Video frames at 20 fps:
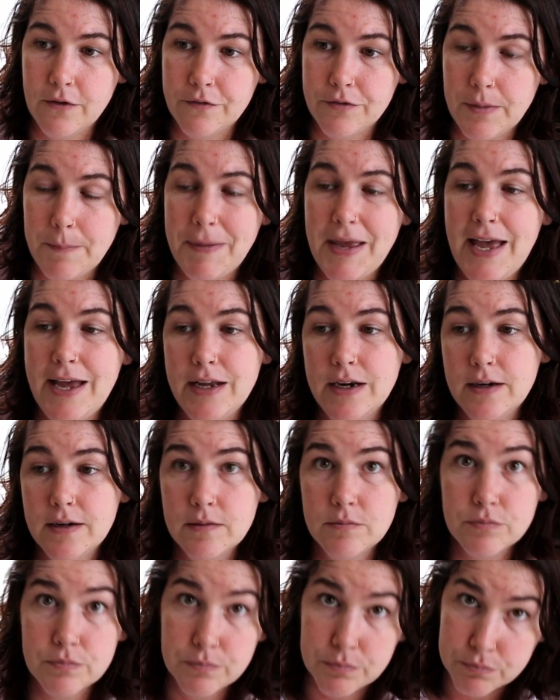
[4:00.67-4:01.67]
of the
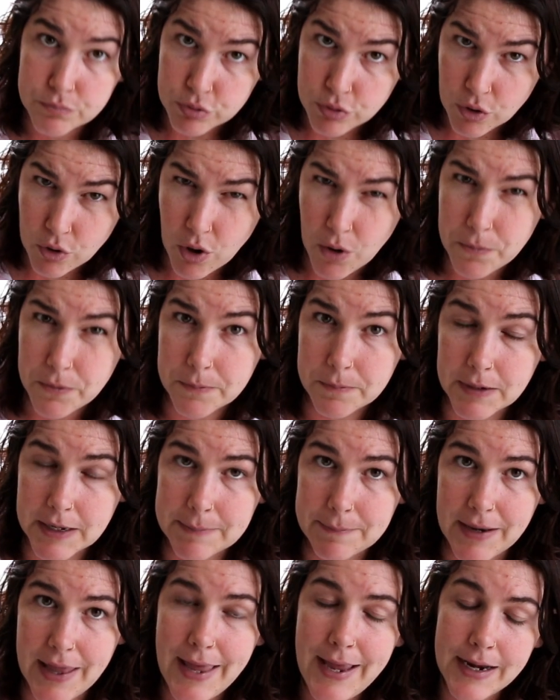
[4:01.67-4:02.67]
pattern, probably
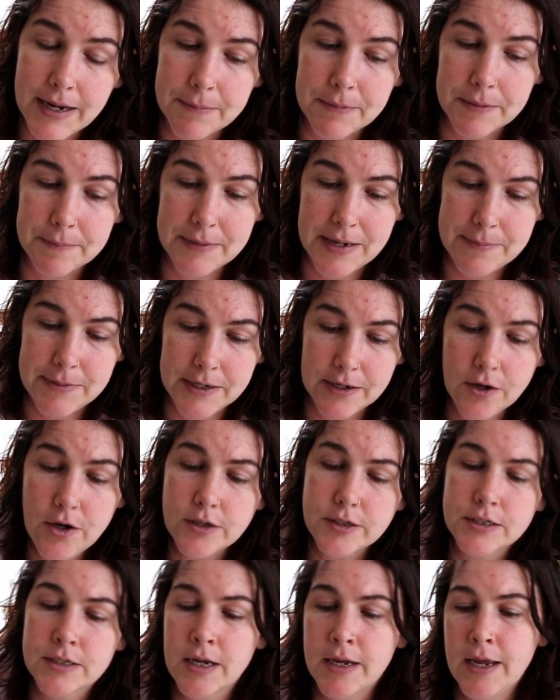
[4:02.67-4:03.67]
black, but maybe
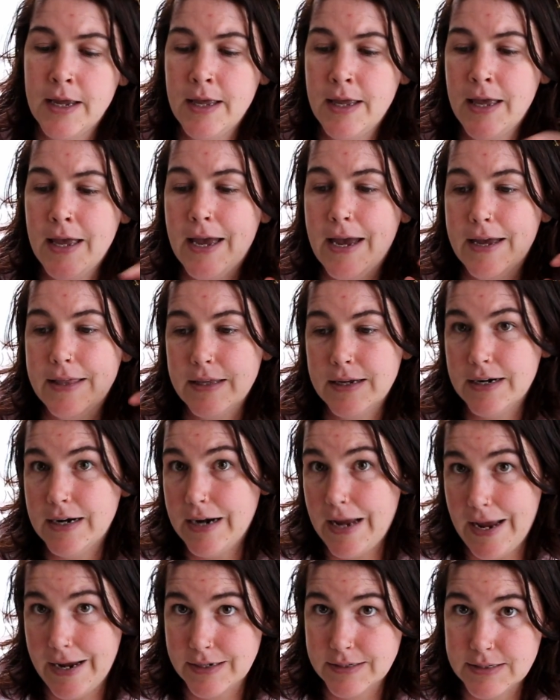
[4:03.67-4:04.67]
not, and then
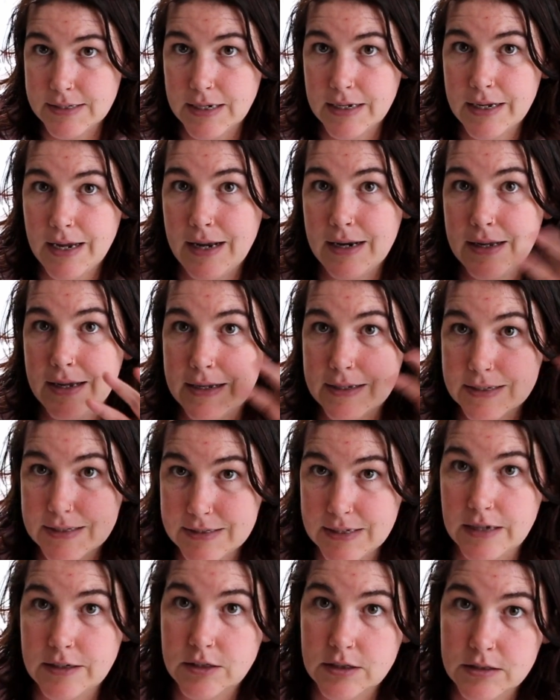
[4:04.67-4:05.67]
an accent color
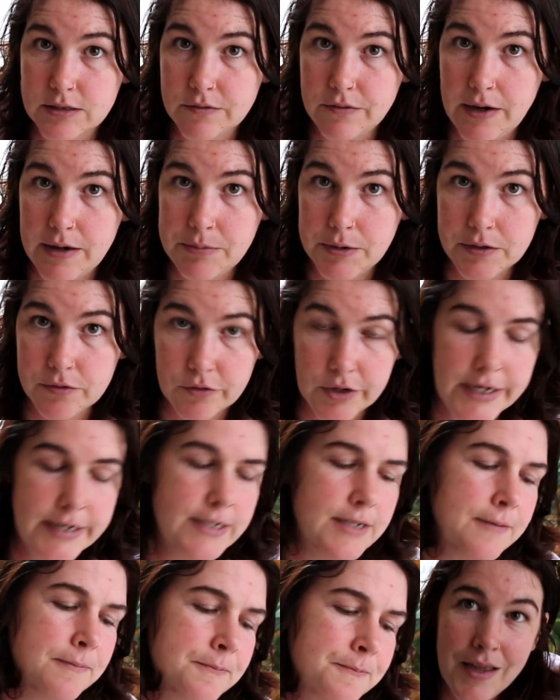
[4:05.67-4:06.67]
such as a vibrant
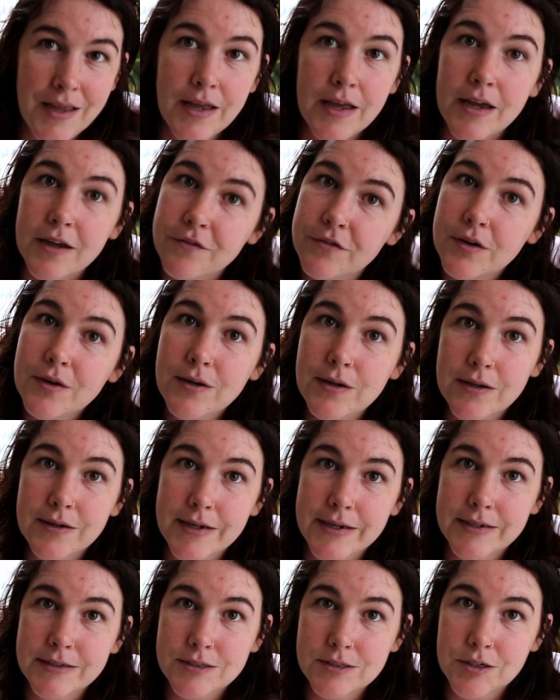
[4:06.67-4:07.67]
red. If you're
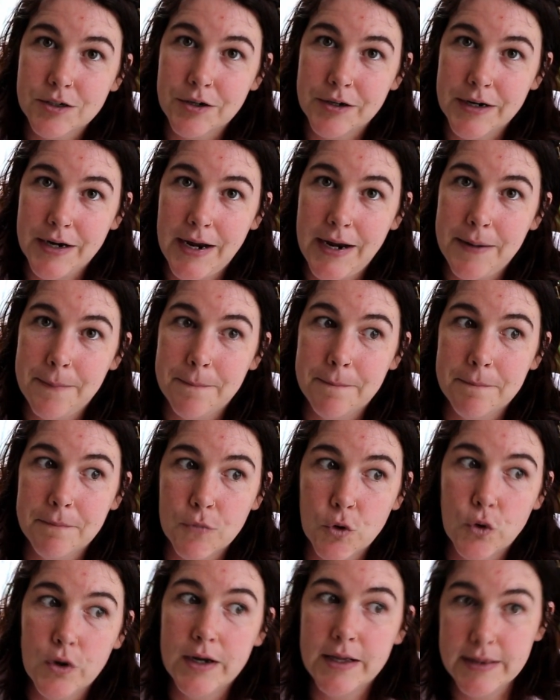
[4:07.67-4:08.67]
looking to create
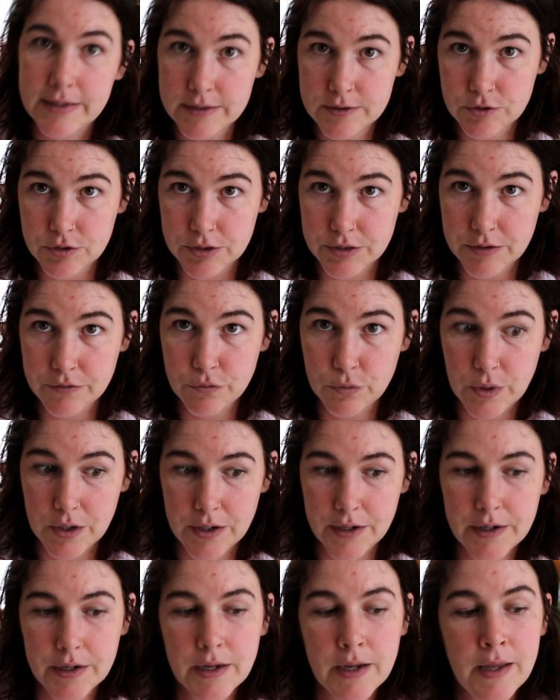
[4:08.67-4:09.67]
more illustrative
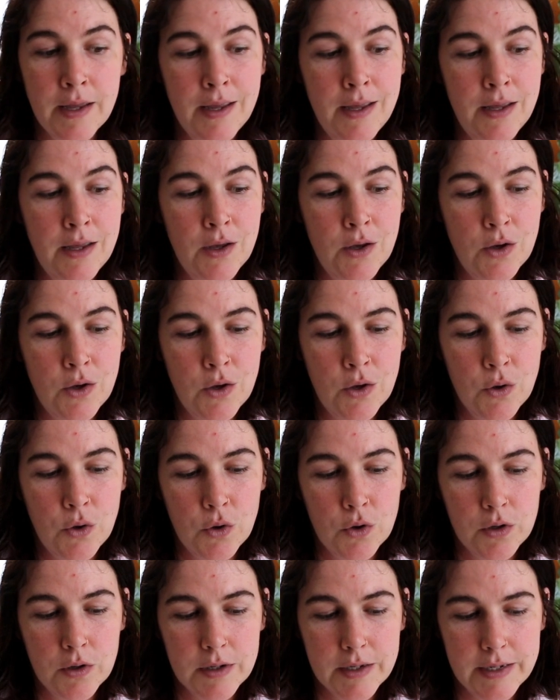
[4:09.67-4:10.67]
work,
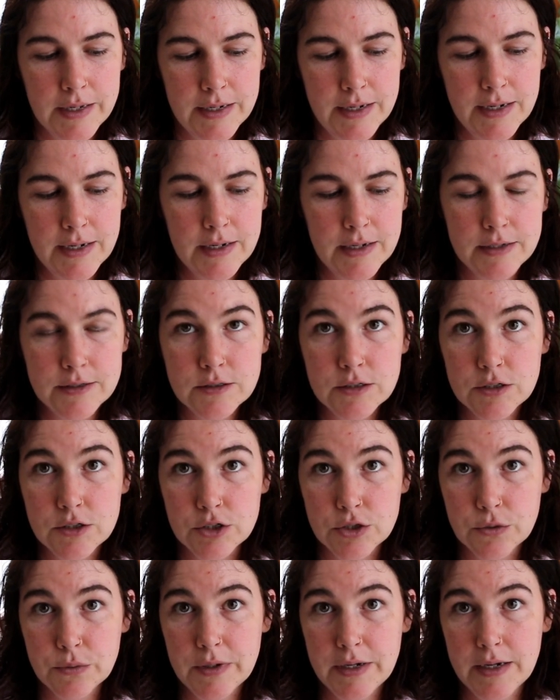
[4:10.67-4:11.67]
getting into
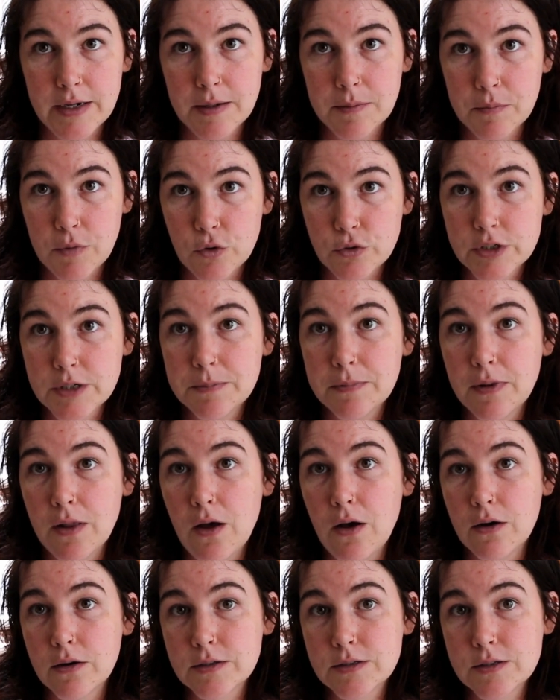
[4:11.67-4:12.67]
doing
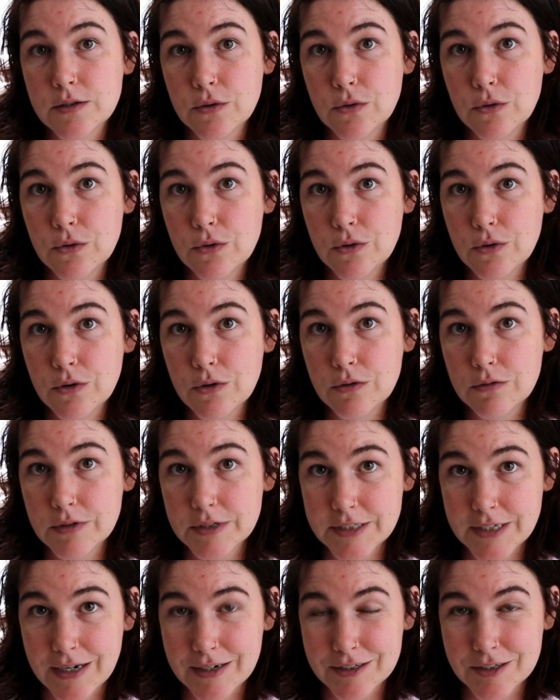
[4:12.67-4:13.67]
multi-blocks or
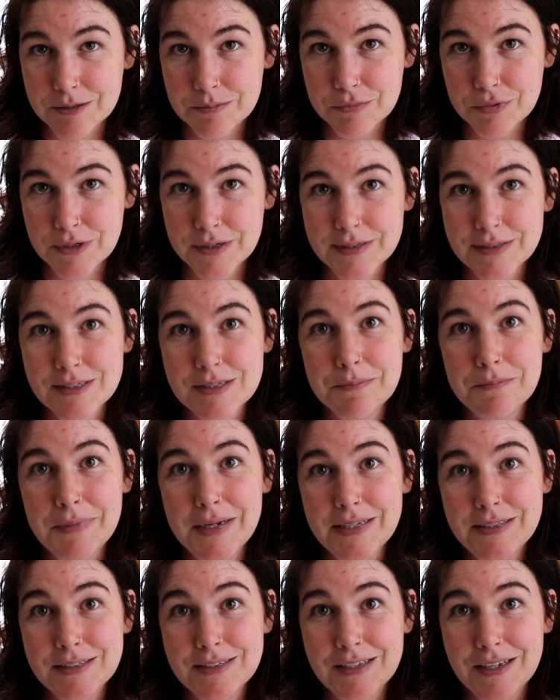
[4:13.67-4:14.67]
reduction prints
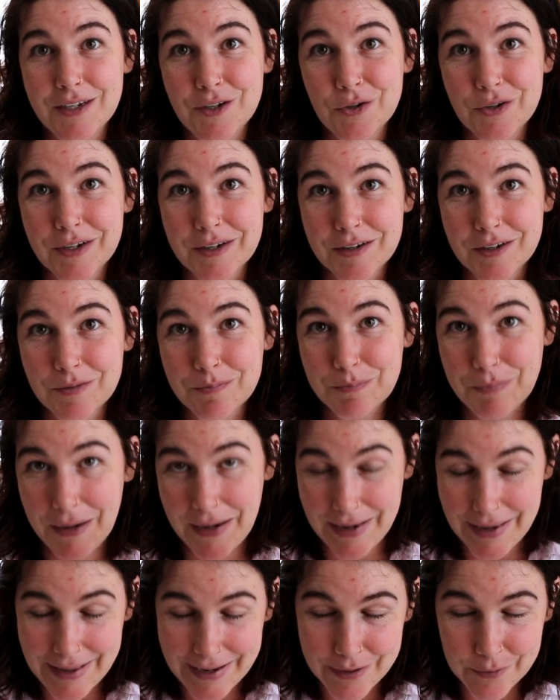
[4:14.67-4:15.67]
means that you can
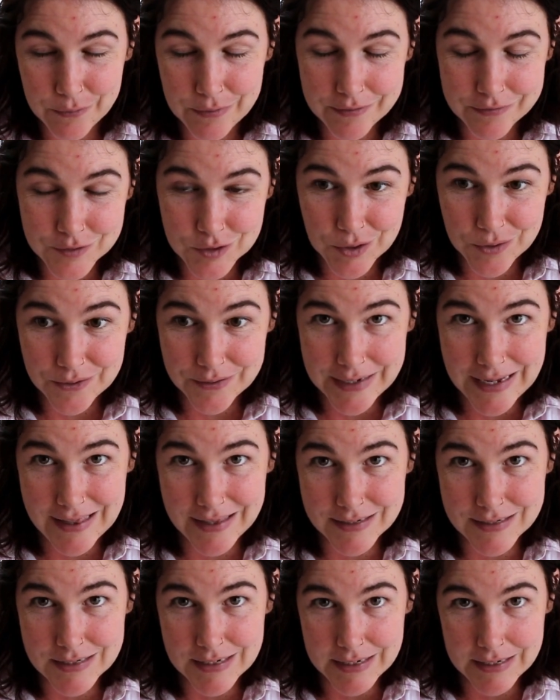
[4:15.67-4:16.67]
play with
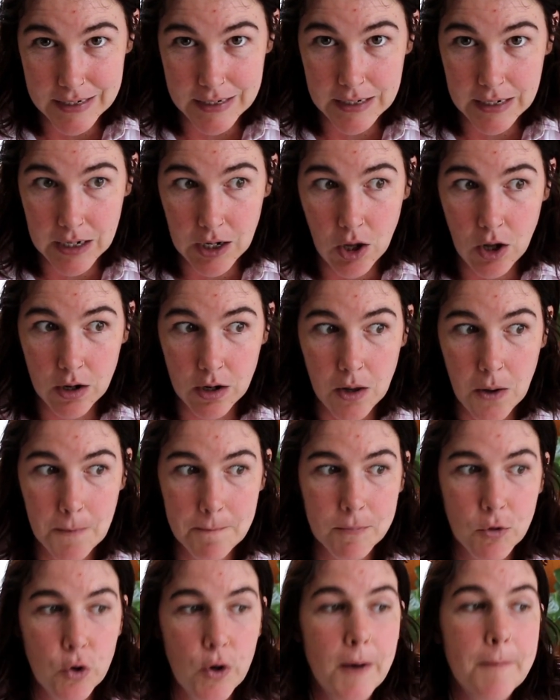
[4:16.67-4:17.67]
tonality a
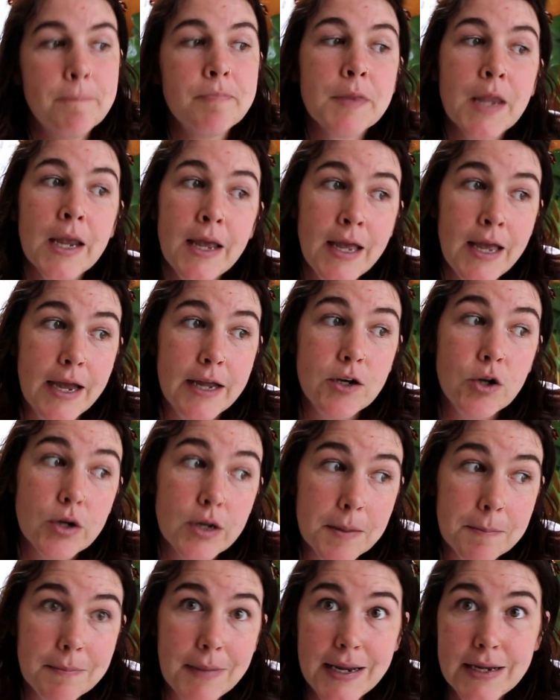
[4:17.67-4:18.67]
lot more. And you
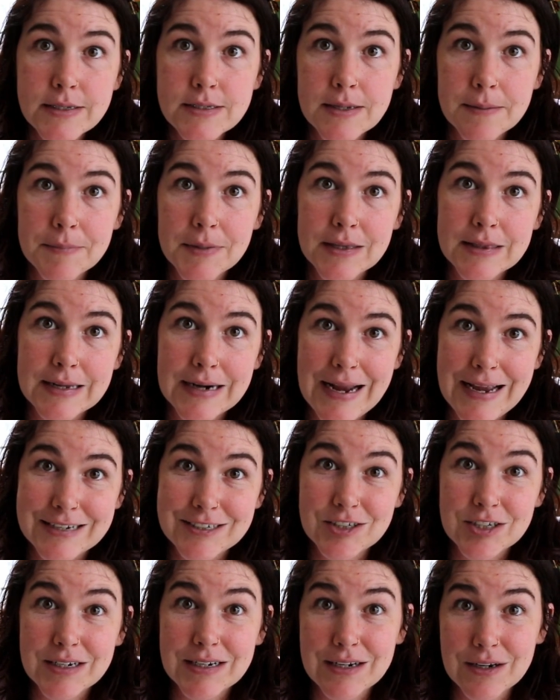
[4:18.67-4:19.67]
can make something that
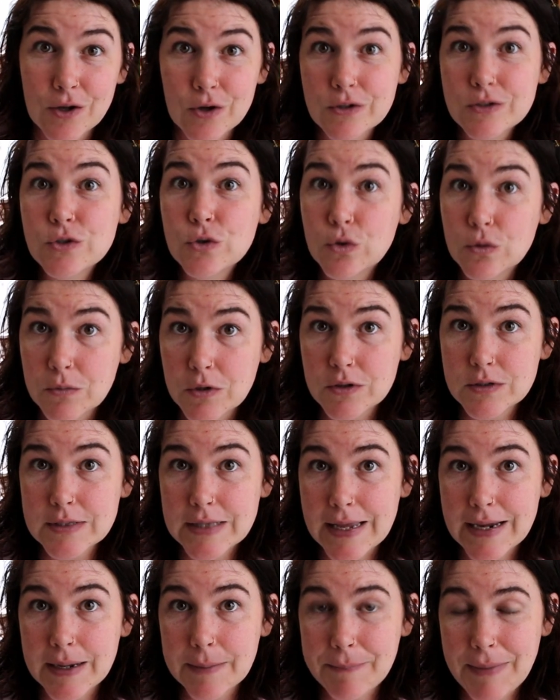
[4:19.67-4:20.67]
actually looks almost
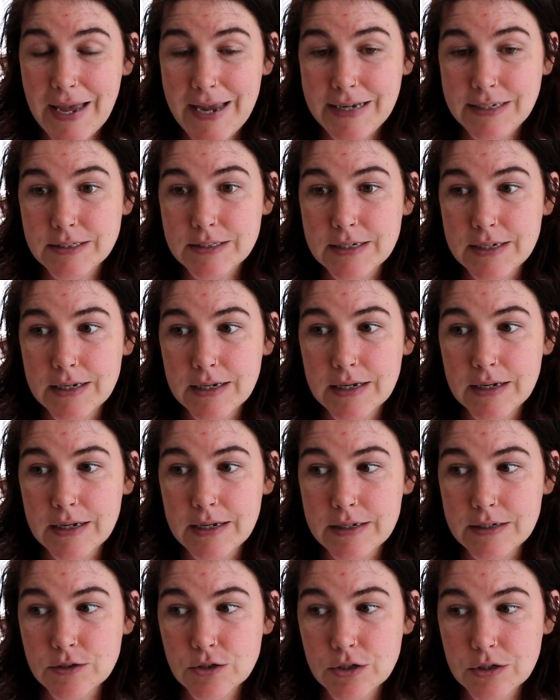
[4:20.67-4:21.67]
like a painting
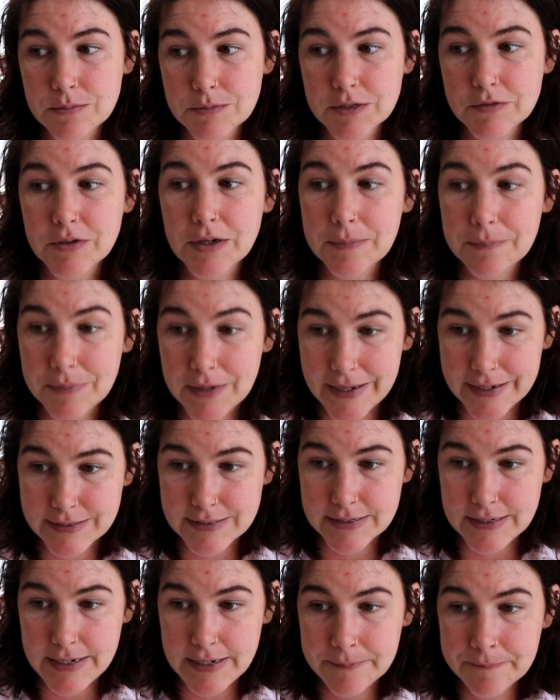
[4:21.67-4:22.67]
in terms of
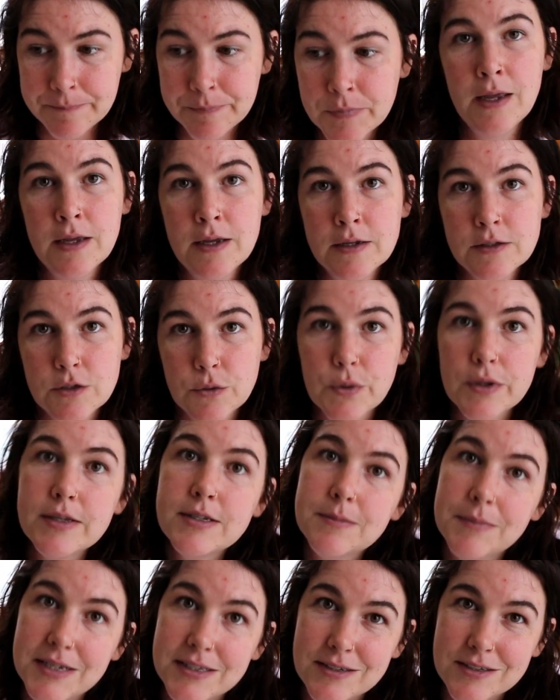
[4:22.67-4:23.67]
complexity. So what
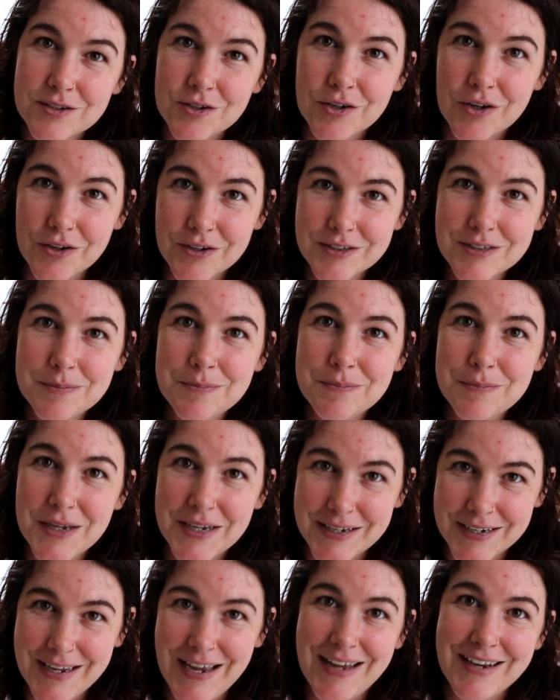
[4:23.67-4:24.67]
this means is you're going to
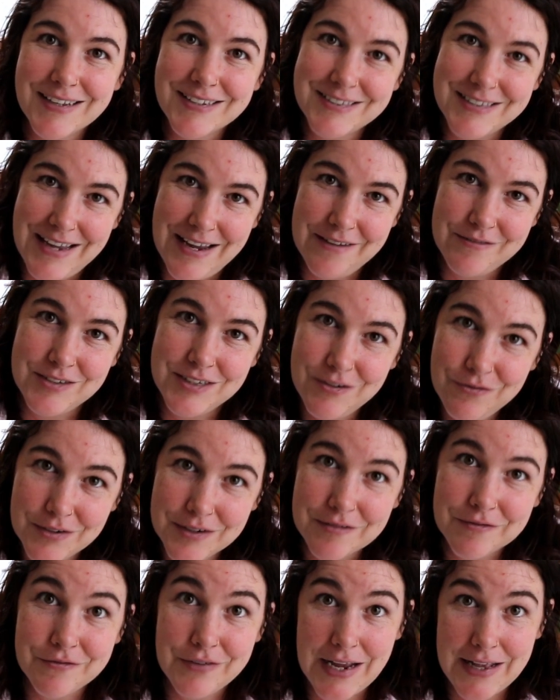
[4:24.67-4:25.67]
pick colors that have
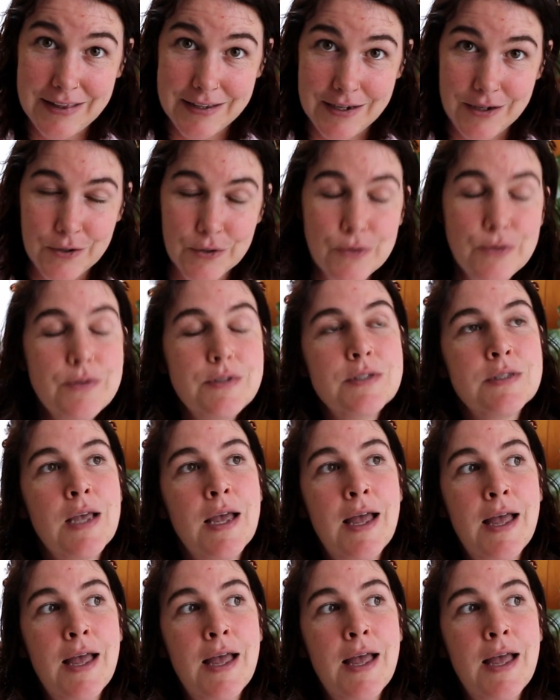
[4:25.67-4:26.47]
different values